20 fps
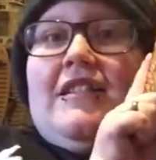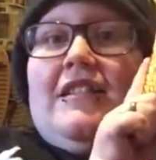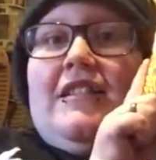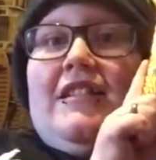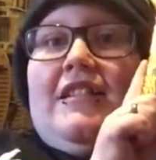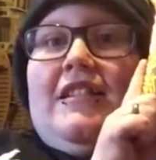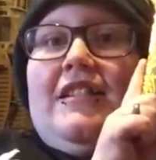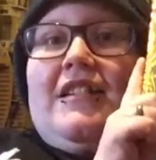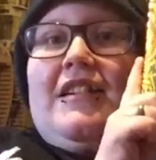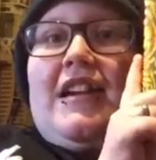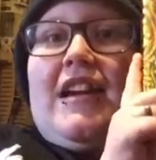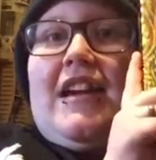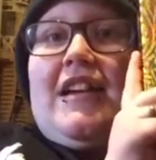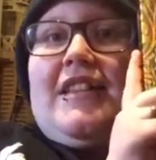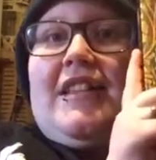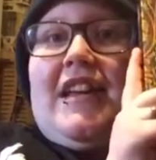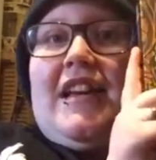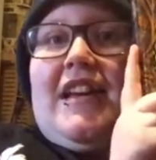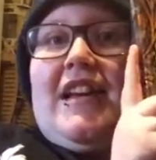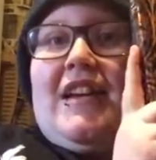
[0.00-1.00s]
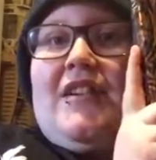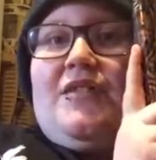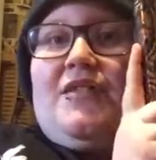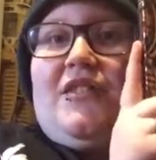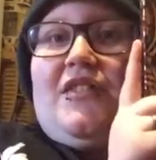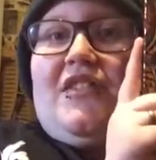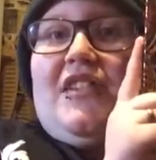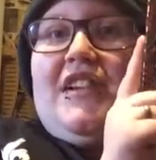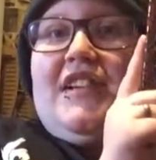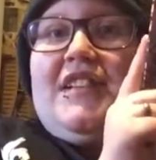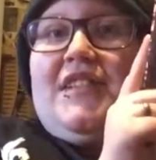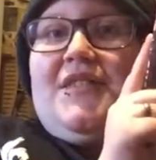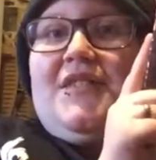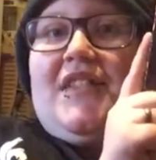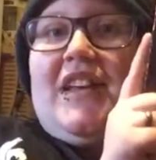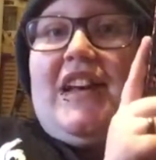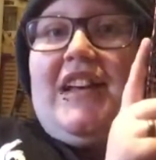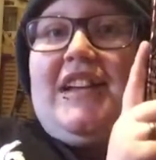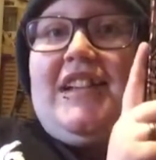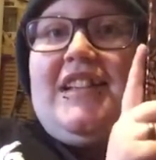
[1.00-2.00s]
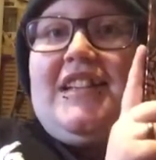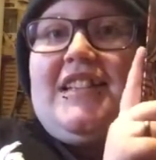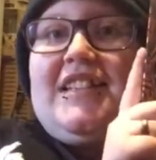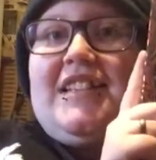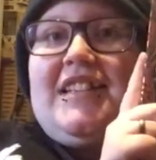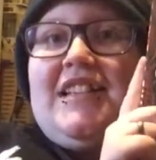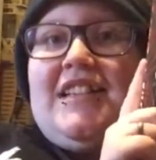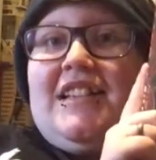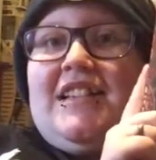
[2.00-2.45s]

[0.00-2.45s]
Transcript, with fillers: look at that, how reflective that is.